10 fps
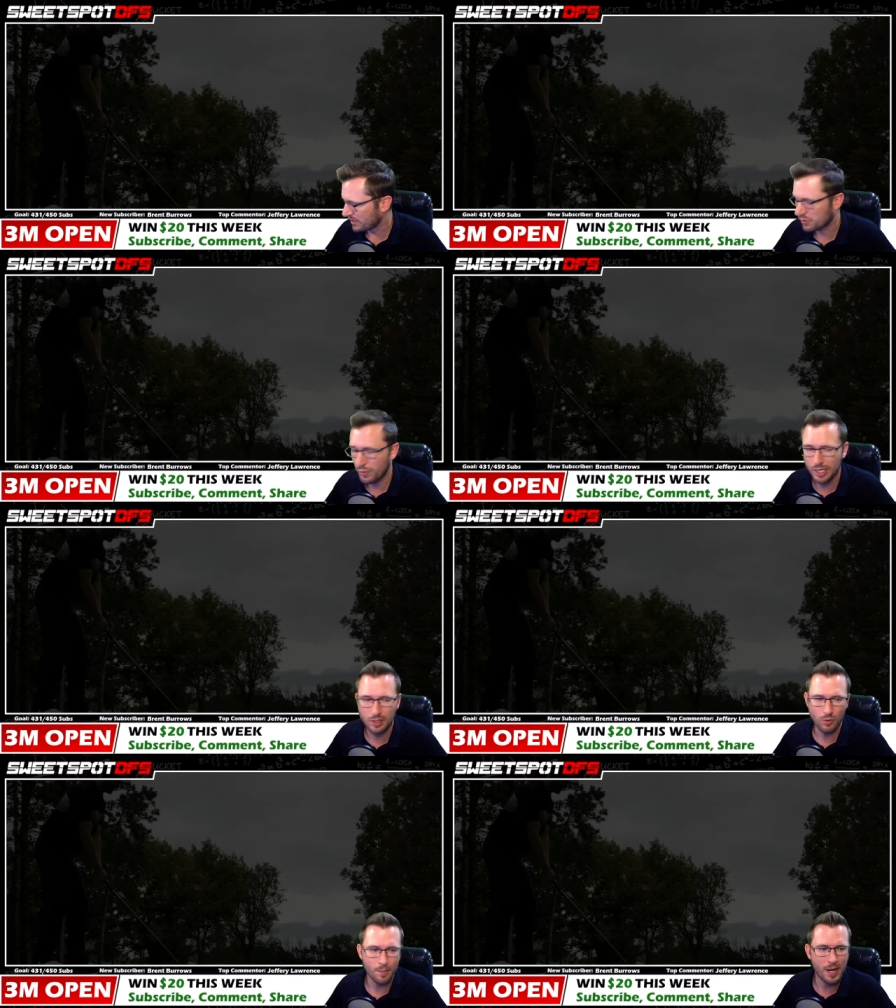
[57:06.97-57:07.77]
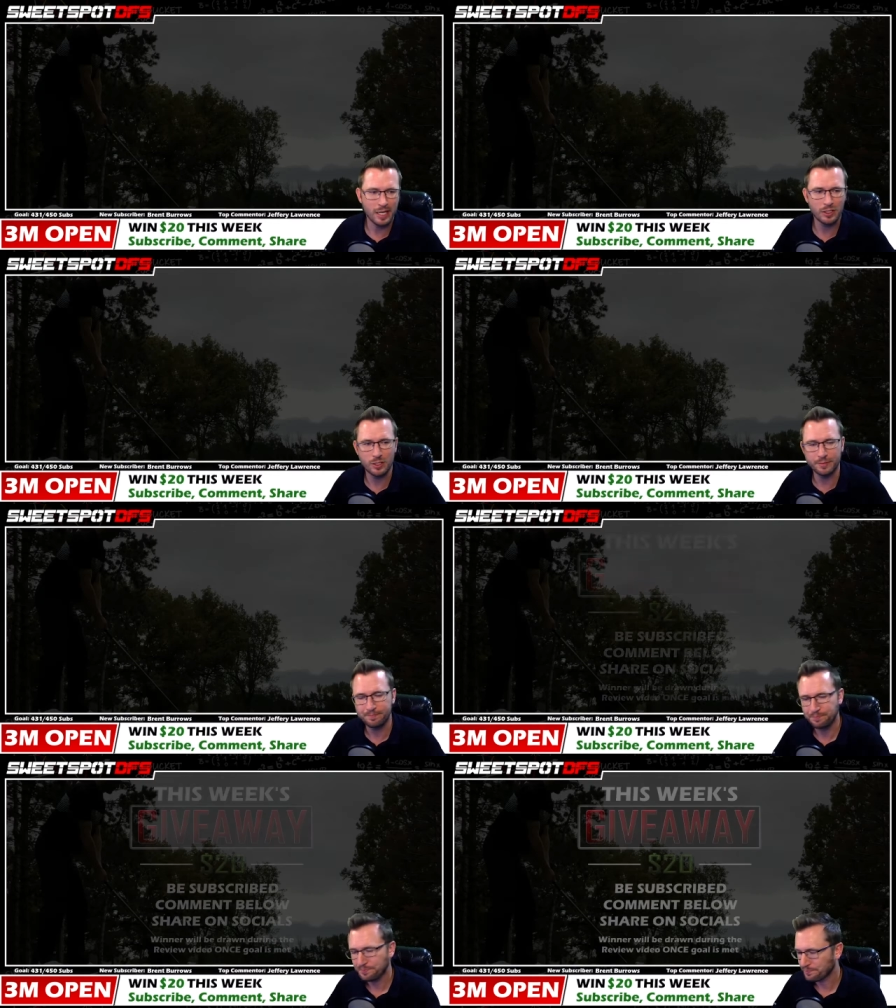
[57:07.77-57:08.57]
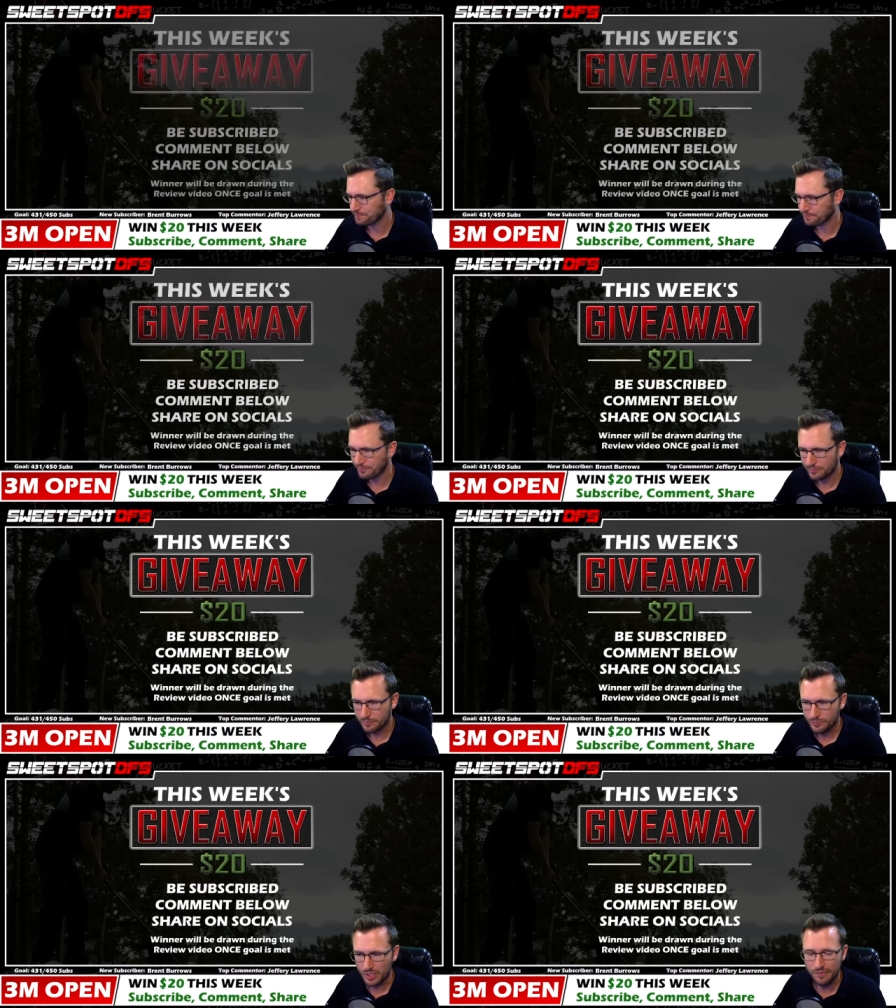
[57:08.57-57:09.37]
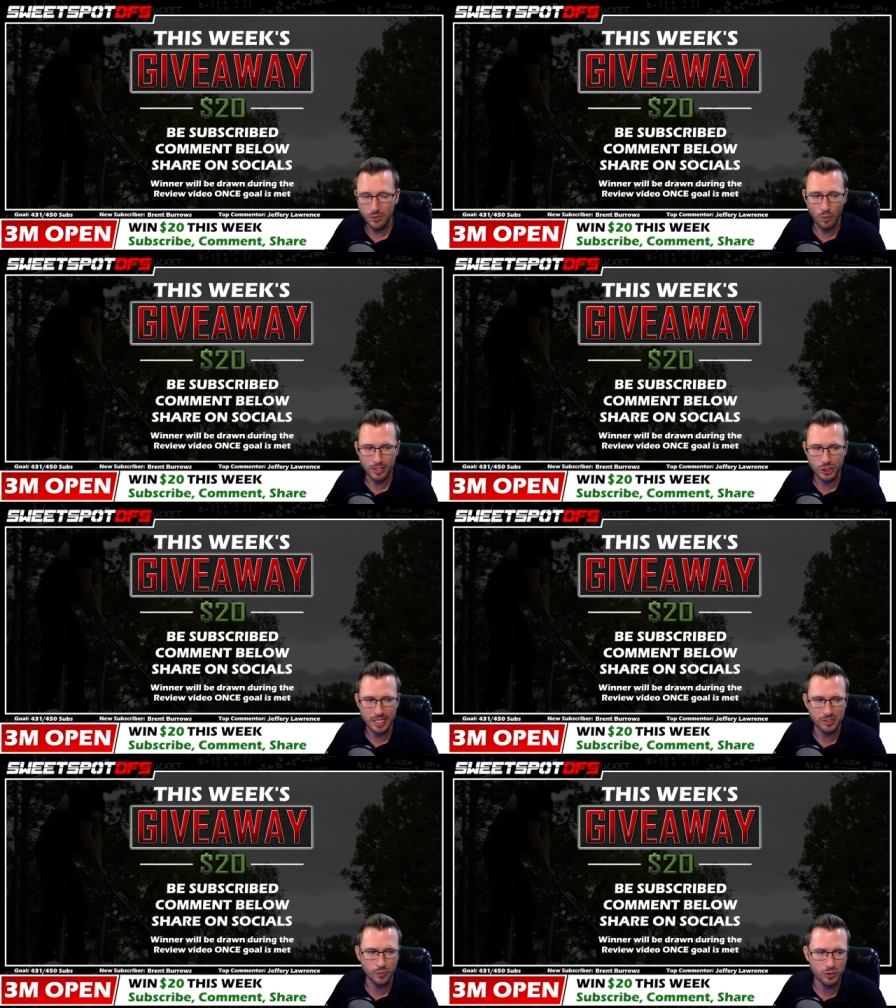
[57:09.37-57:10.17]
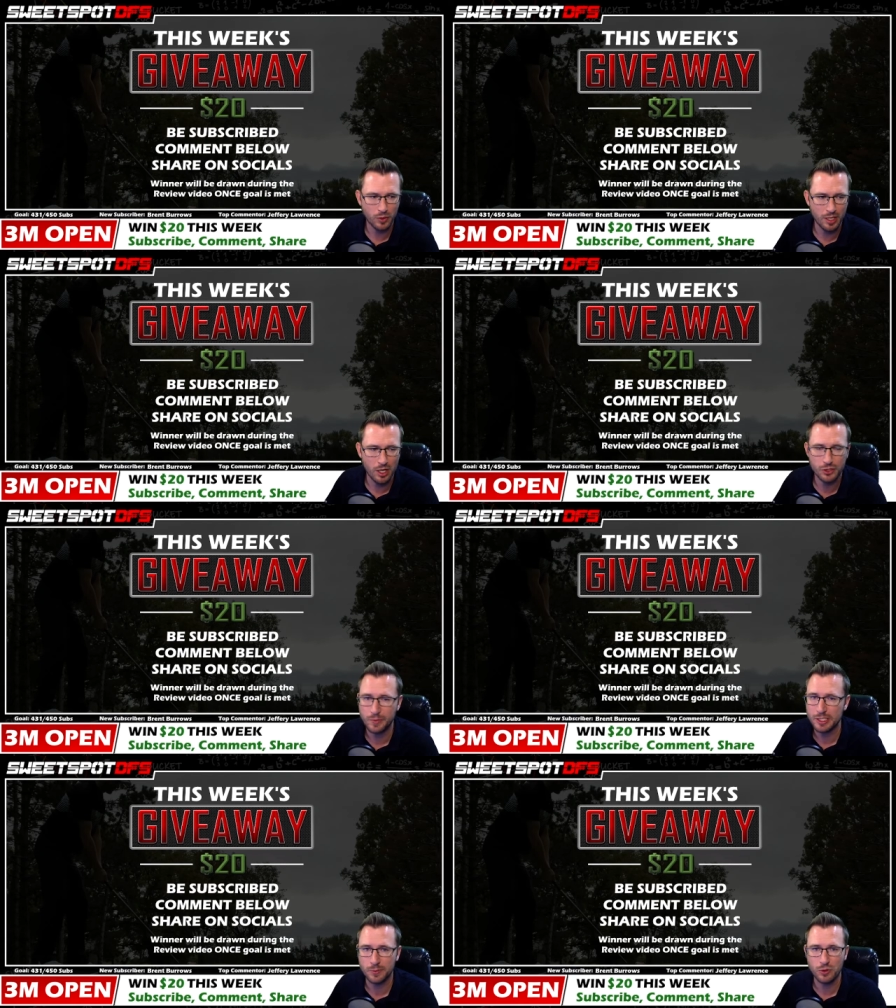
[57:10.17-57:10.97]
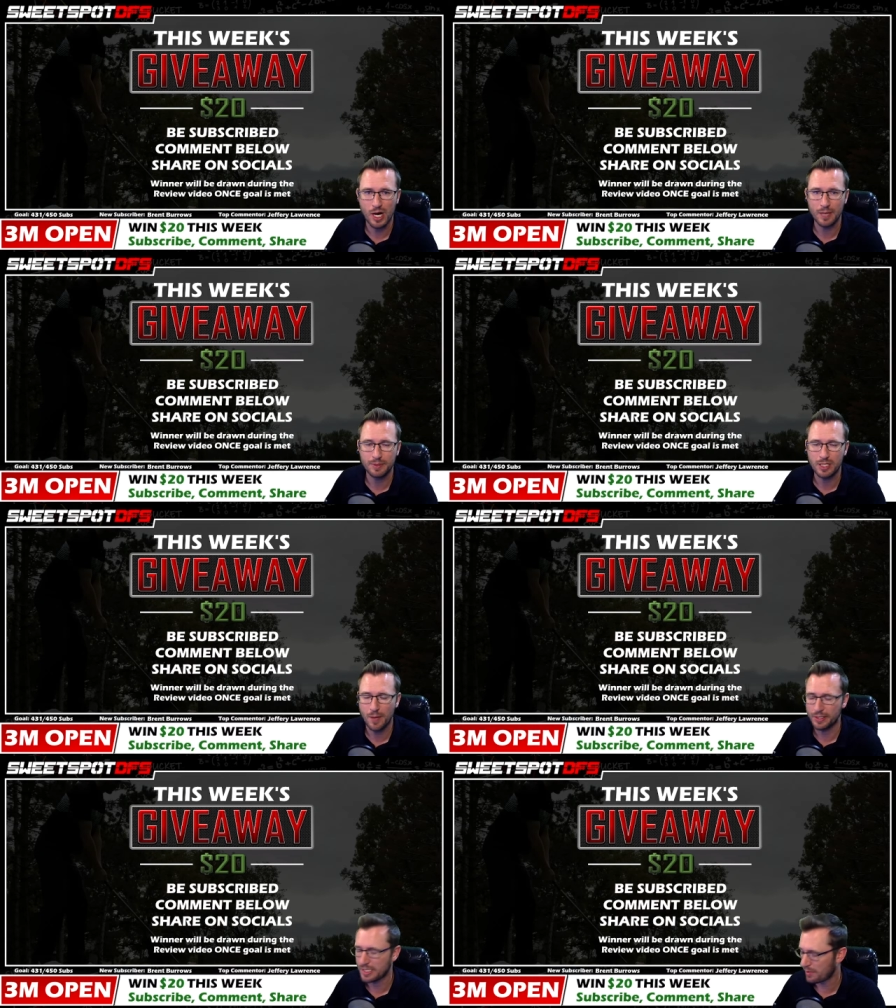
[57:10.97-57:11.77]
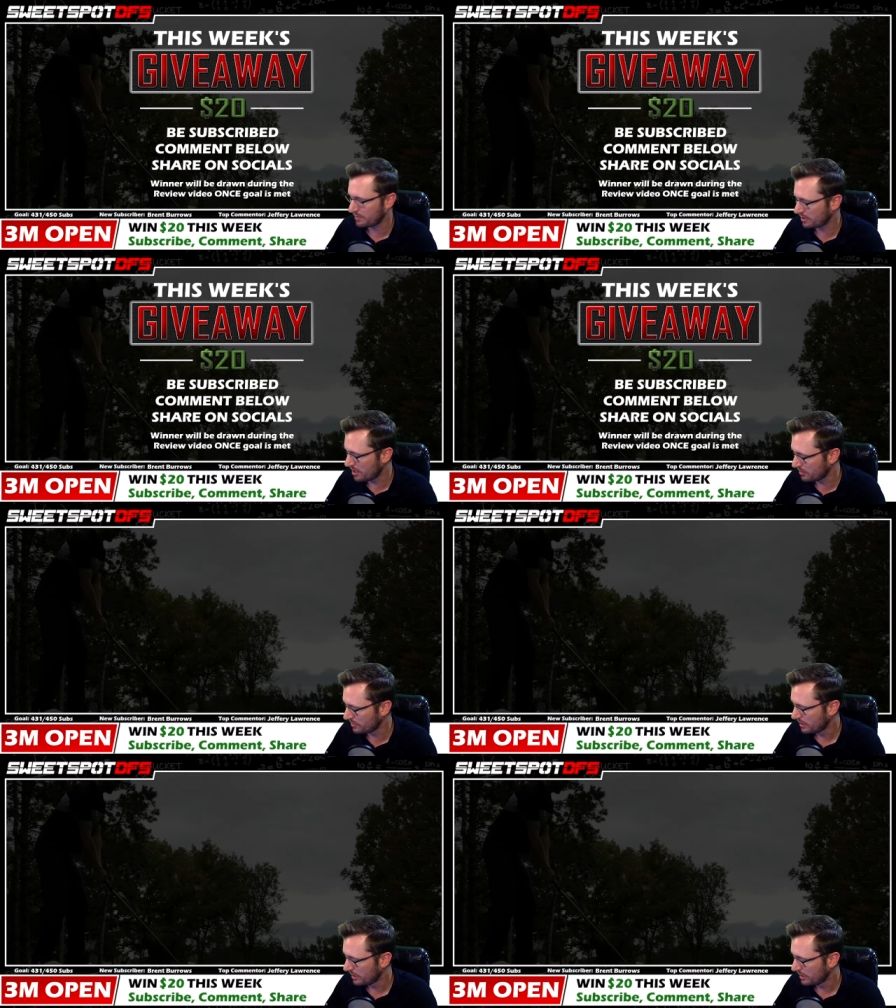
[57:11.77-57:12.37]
week. A reminder, if you want a chance to win $20, be subscribed, comment down below.